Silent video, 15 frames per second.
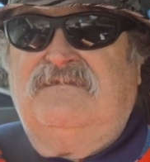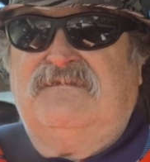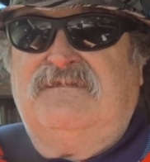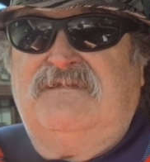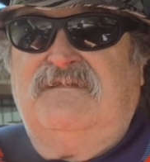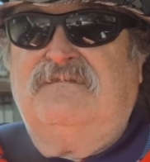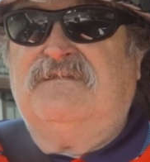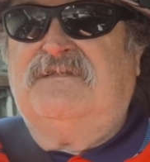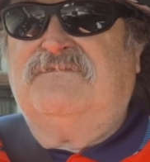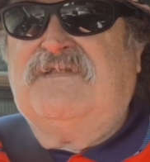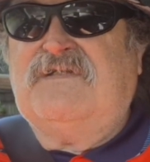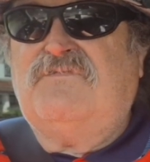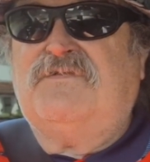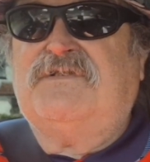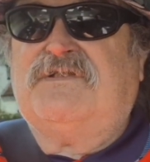You know,
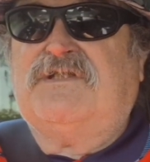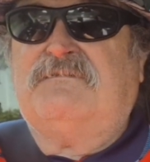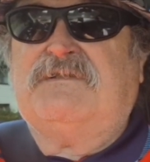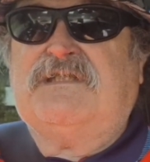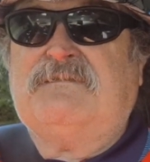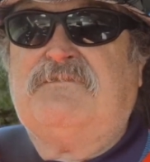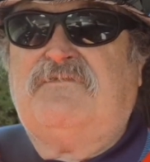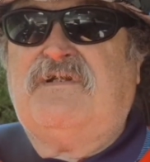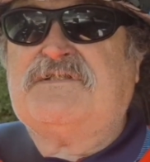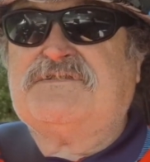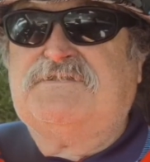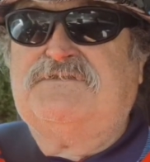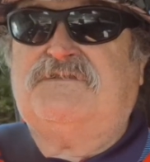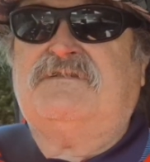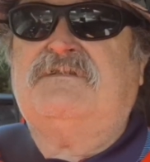they want to come keep
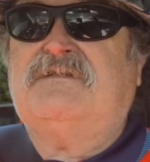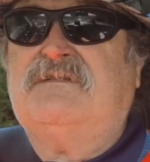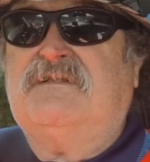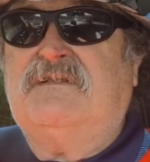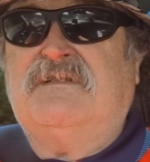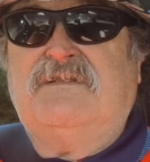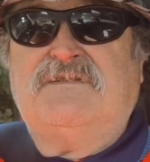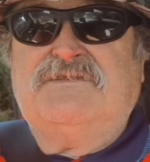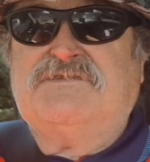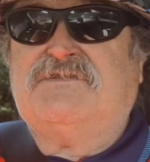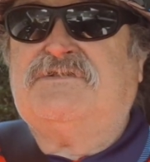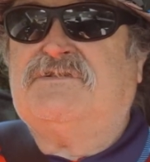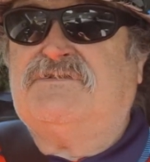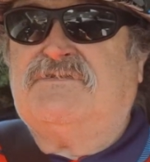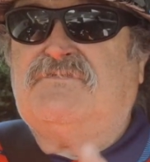harassing you. There's
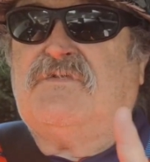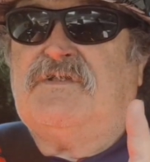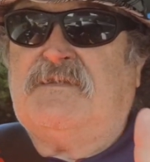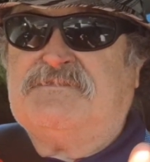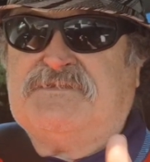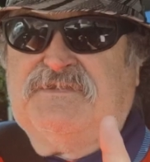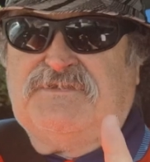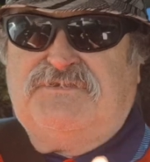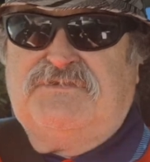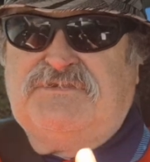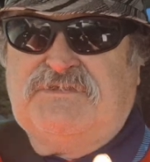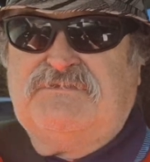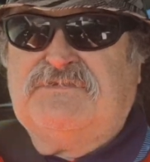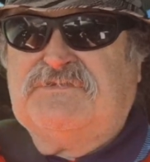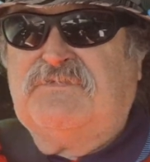only other one option I could
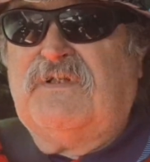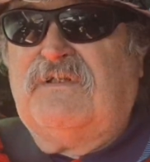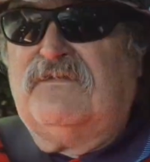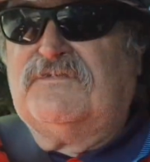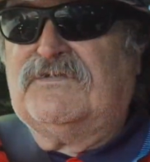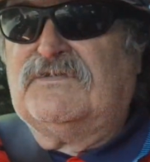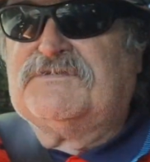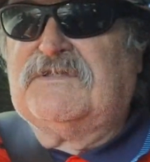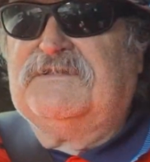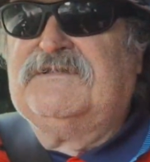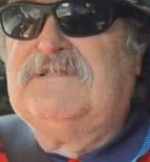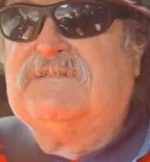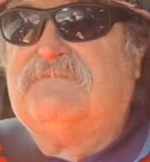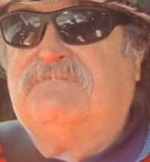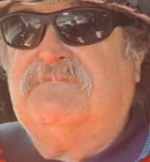do as well, of course. I
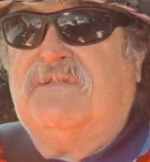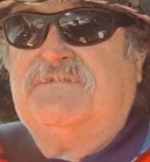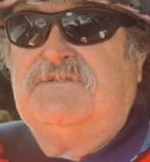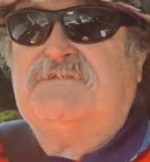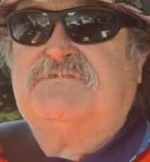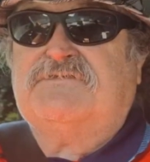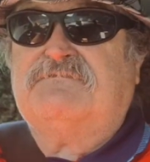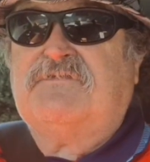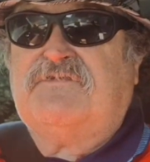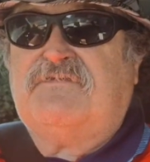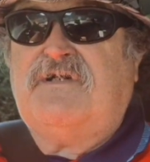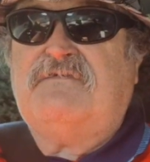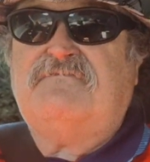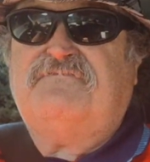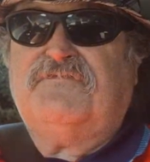need I need some
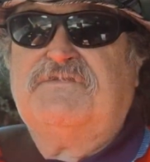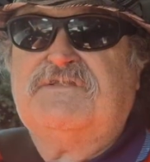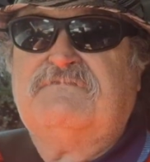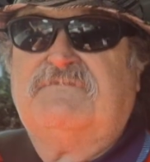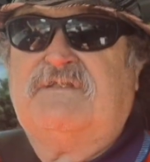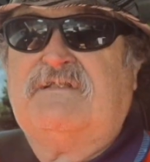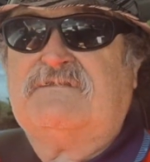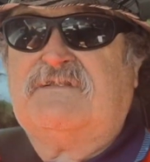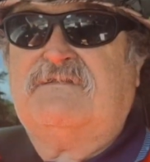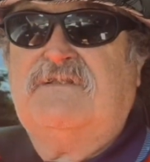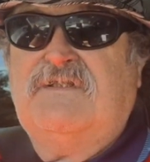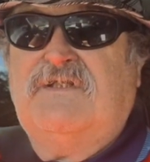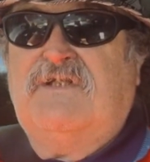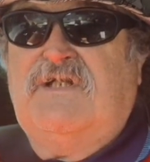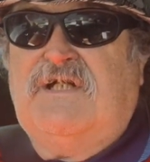crowdfunding for
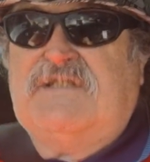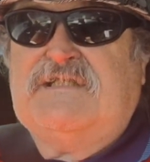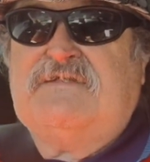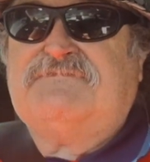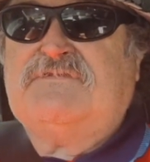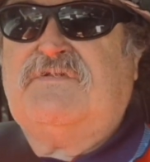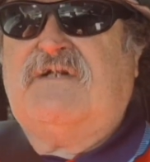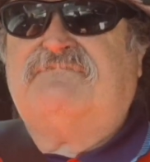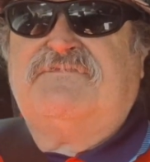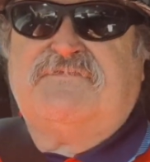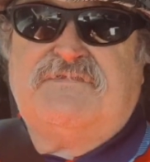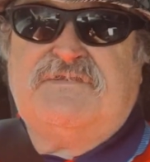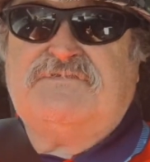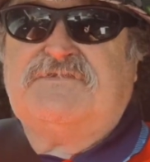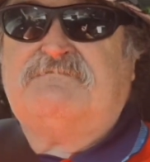that. I'd have to have
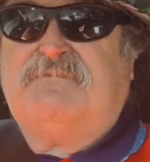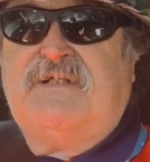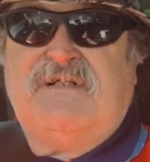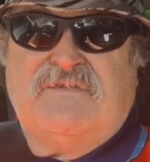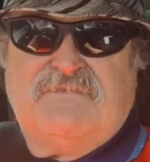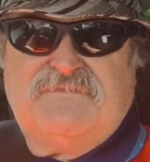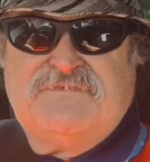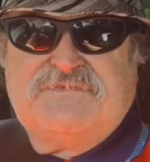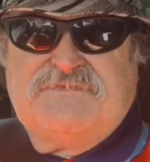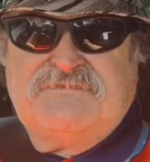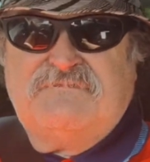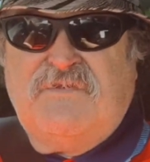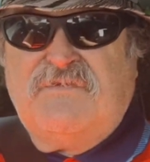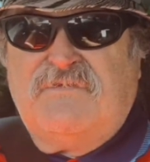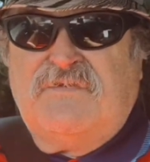three hundred pounds
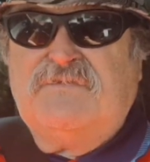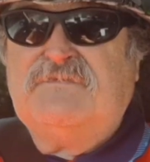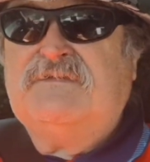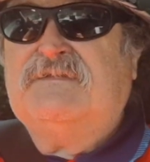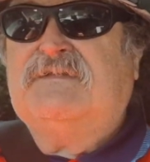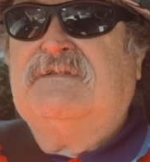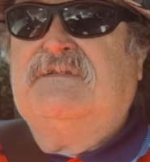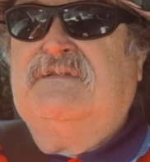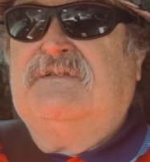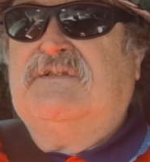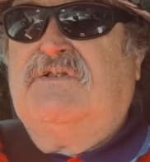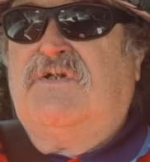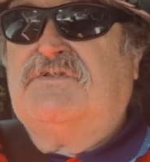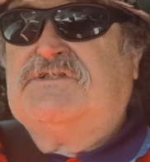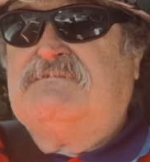tomorrow.
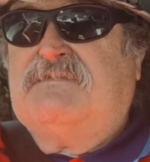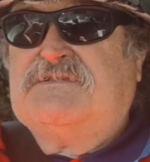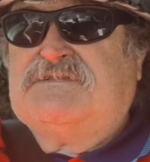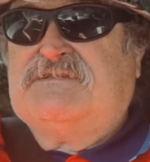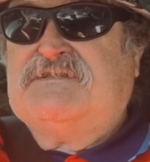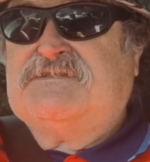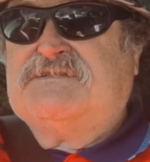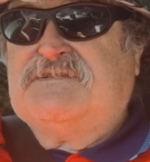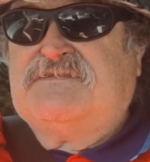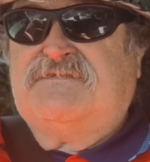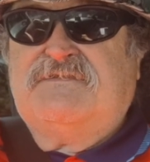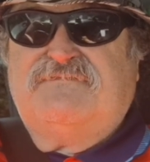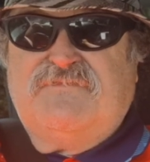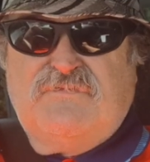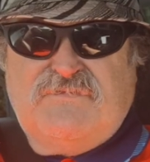Go to my solicitor,
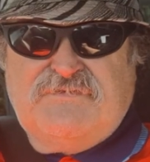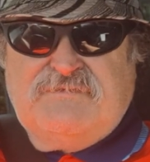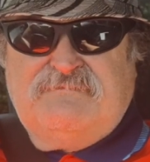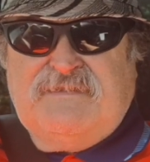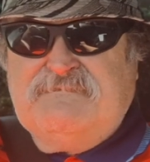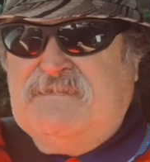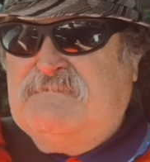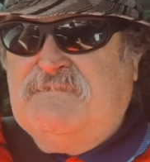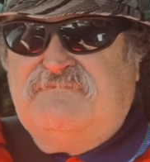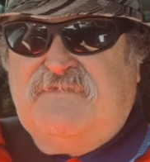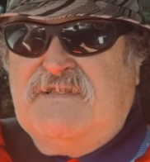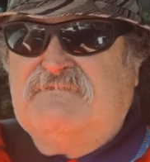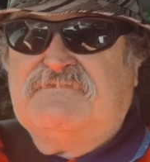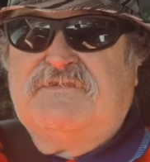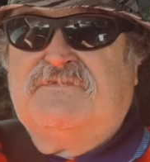three or four hundred pounds, maybe
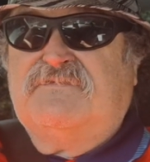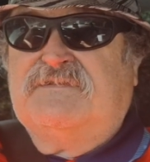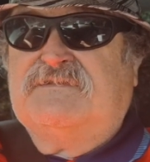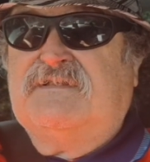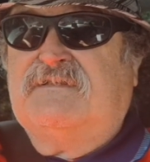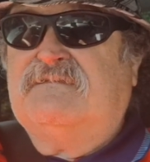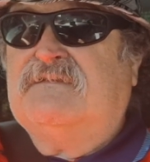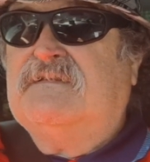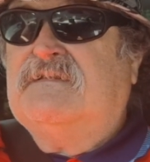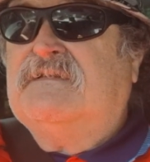five hundred quid now.